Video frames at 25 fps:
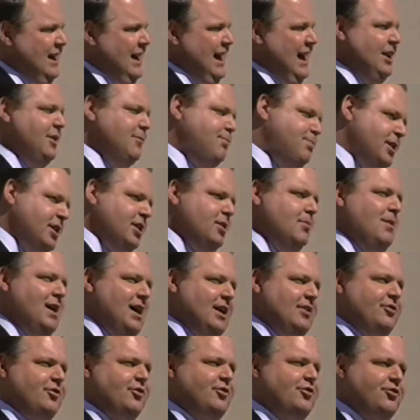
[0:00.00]
and
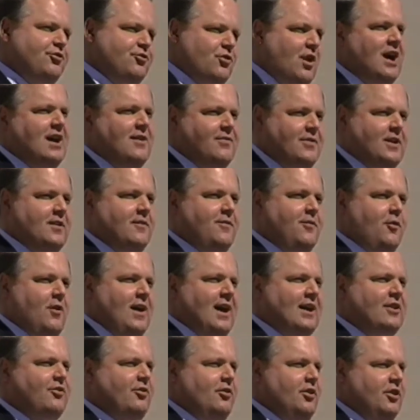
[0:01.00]
epitomizes striving for
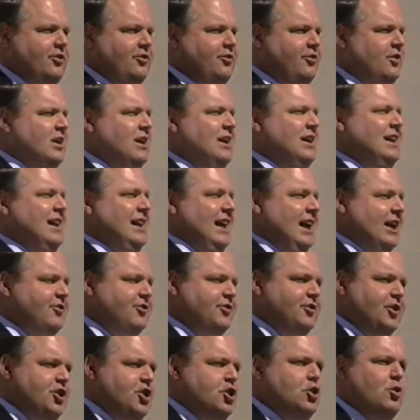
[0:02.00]
excellence,
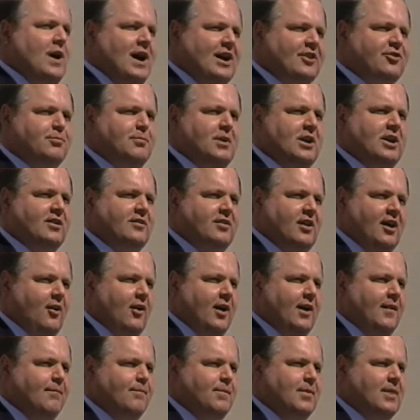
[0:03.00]
it's the U.S.
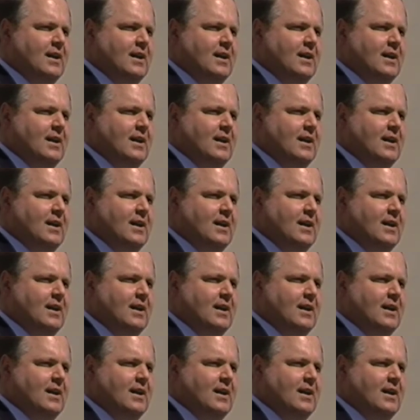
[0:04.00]
military.